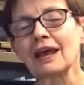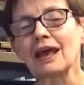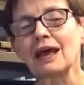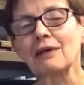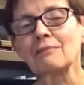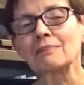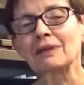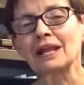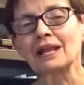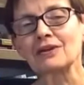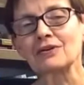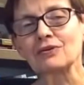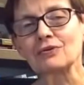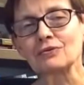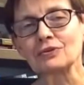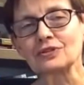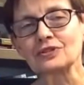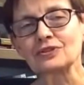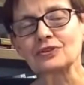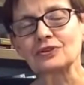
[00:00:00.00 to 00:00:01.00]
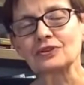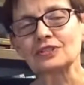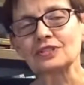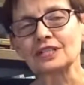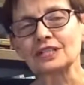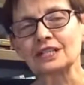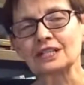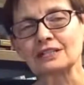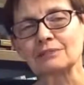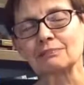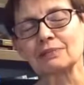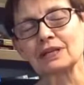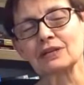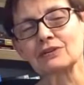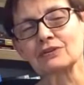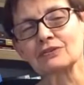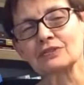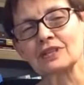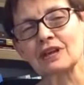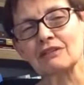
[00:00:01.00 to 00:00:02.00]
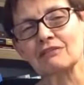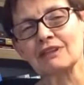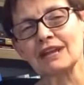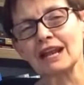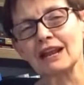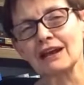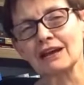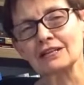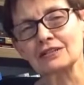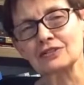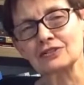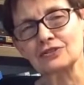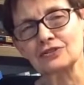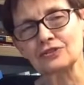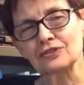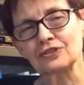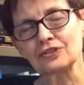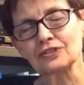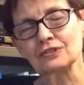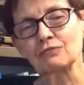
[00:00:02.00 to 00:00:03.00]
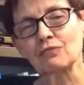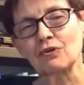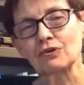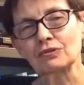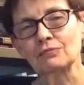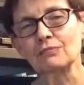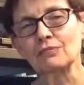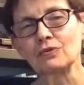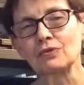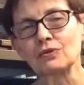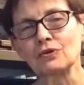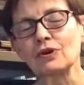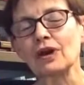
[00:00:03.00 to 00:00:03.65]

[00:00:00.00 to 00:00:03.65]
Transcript: But I also did it because I realised students want more